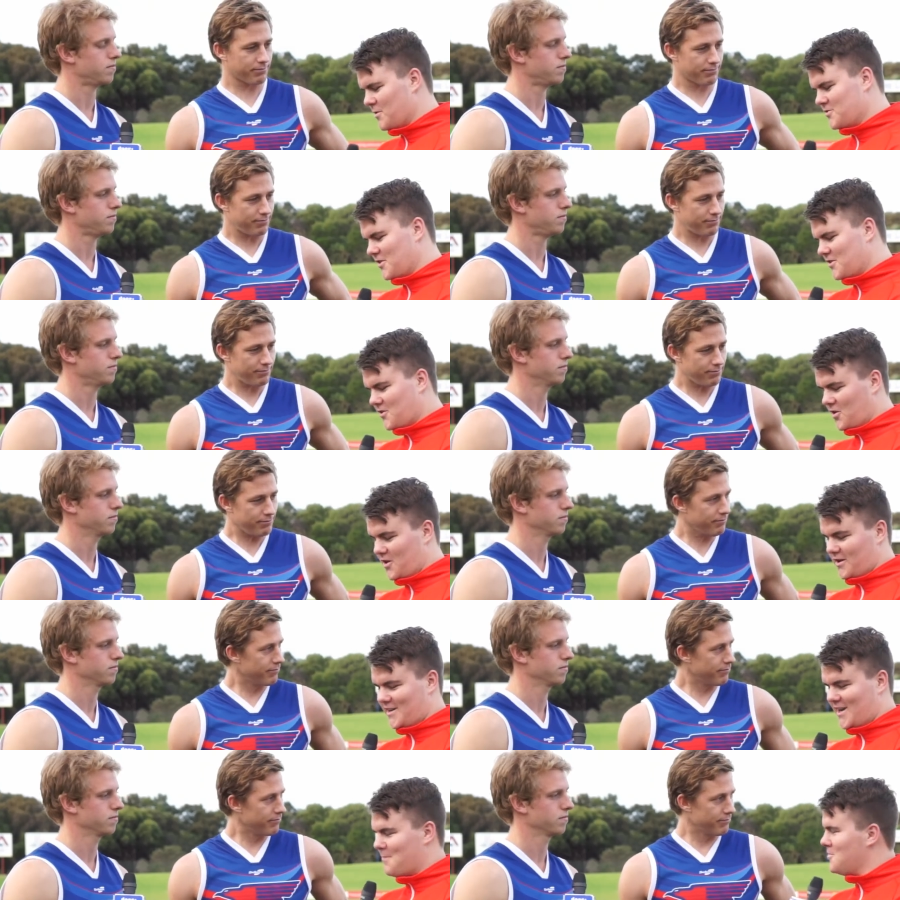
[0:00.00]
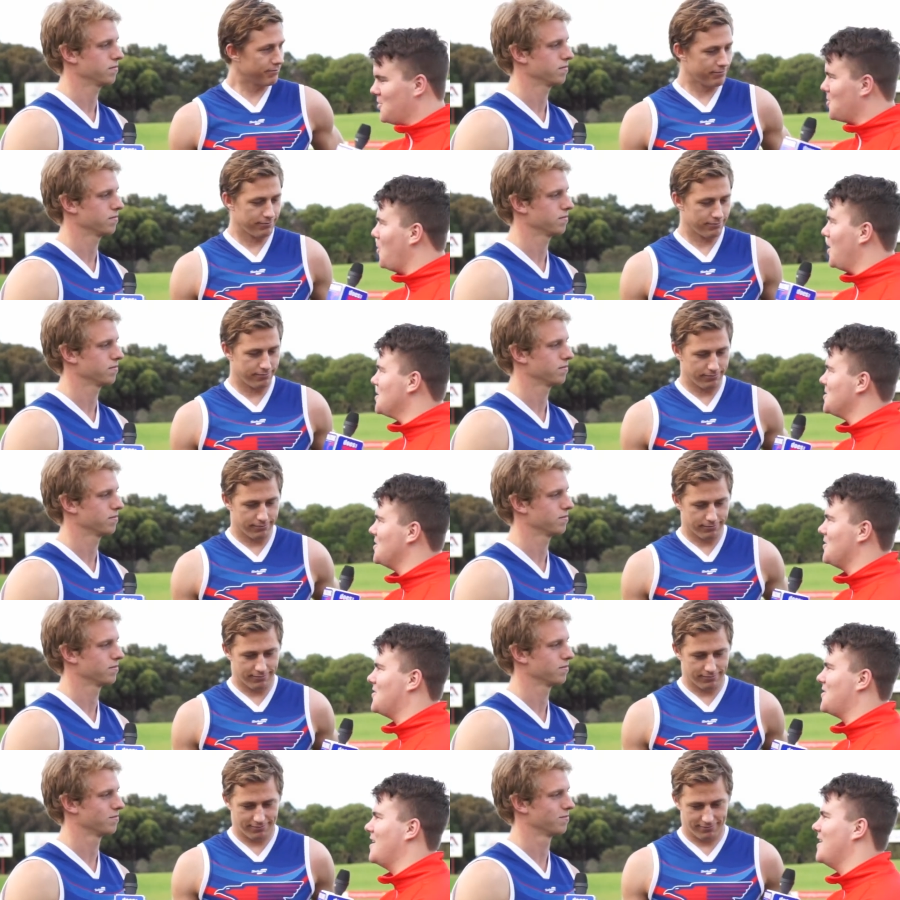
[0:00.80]
Speaker 1: we've just got a couple of
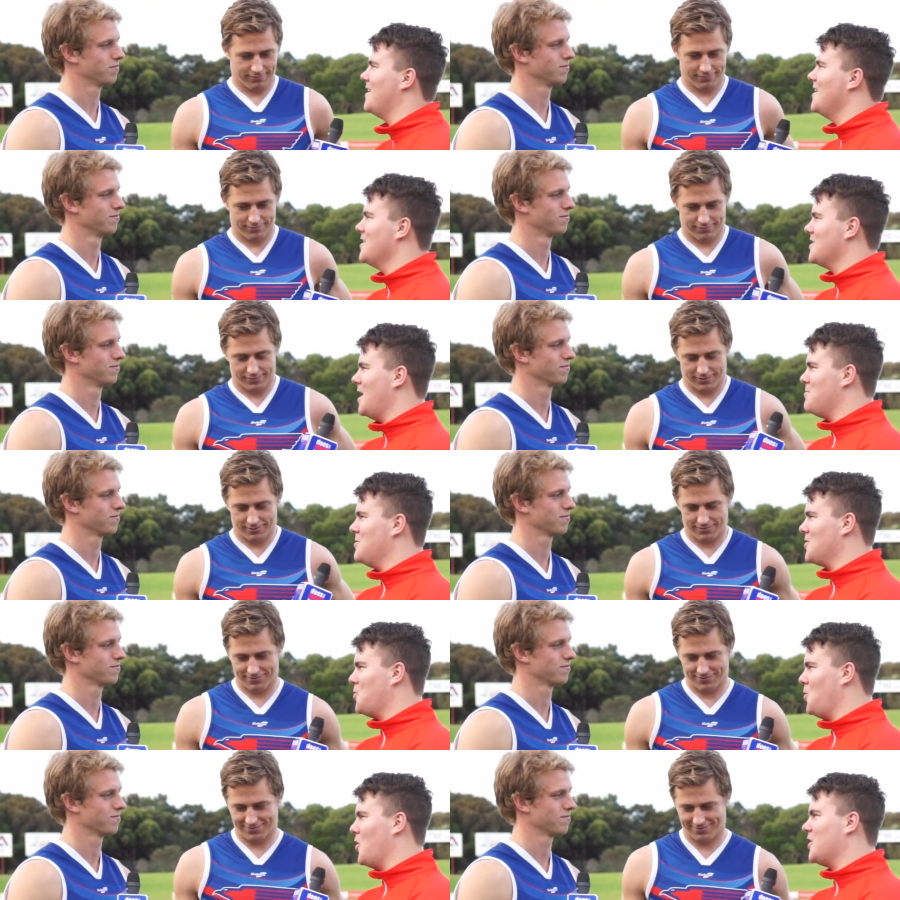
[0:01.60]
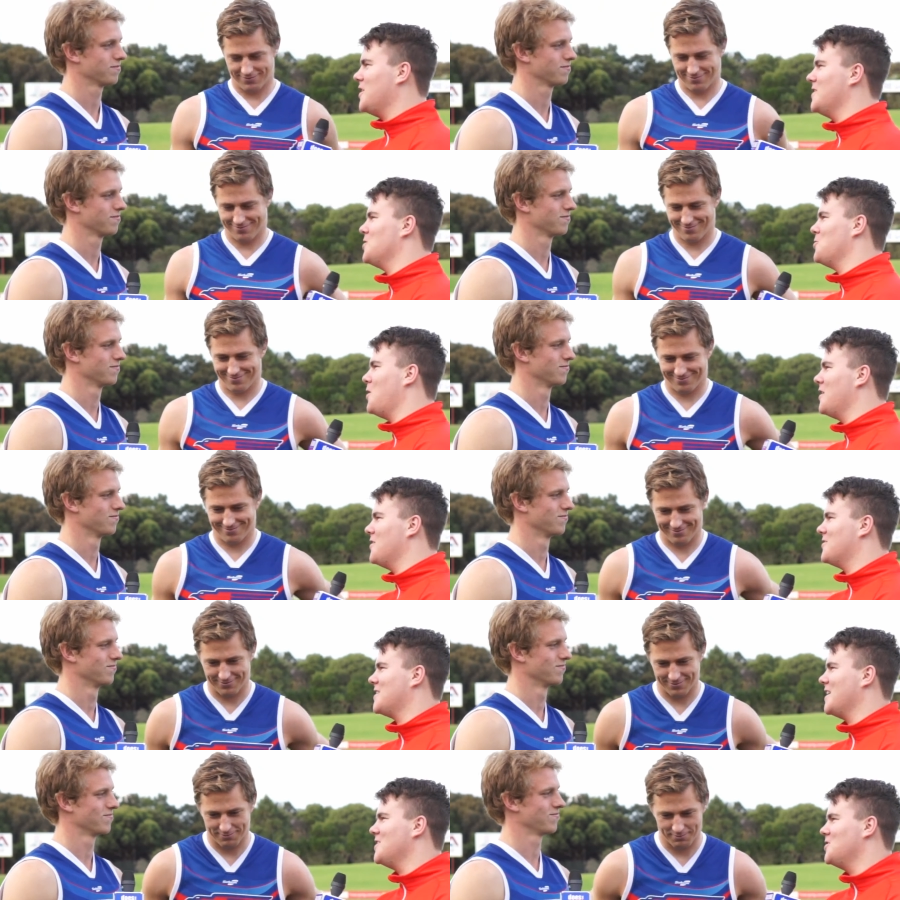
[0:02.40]
questions, a uh, couple of quirky little
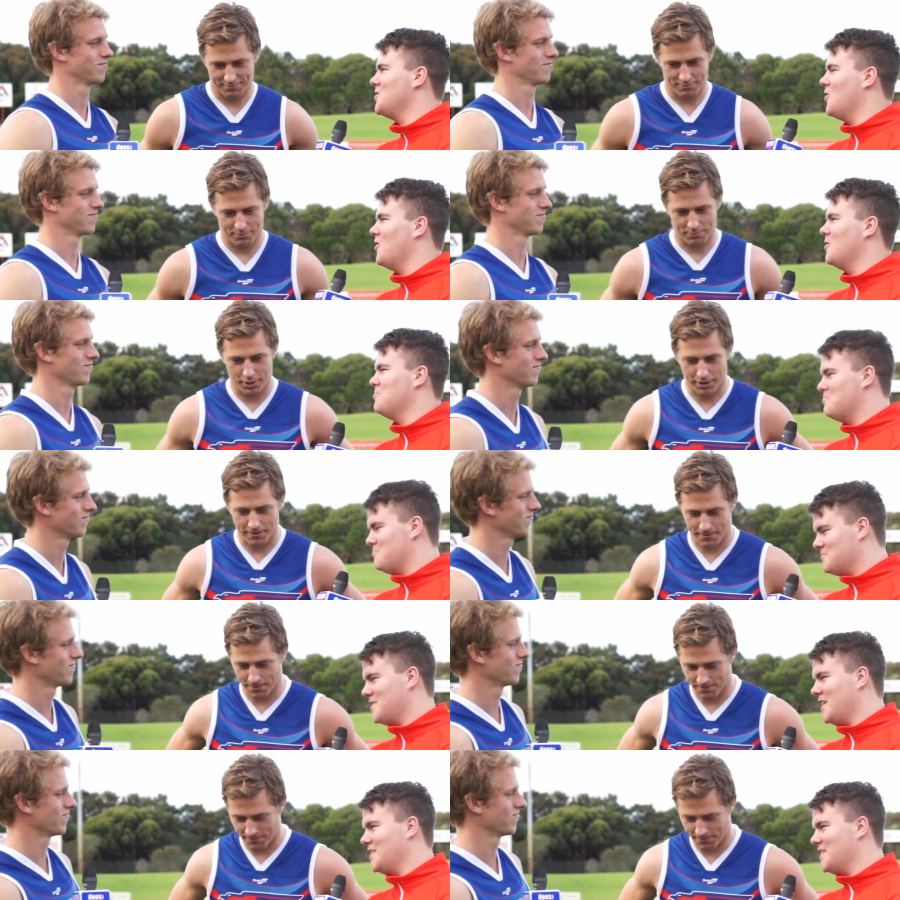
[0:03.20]
ones to get you know Beautiful.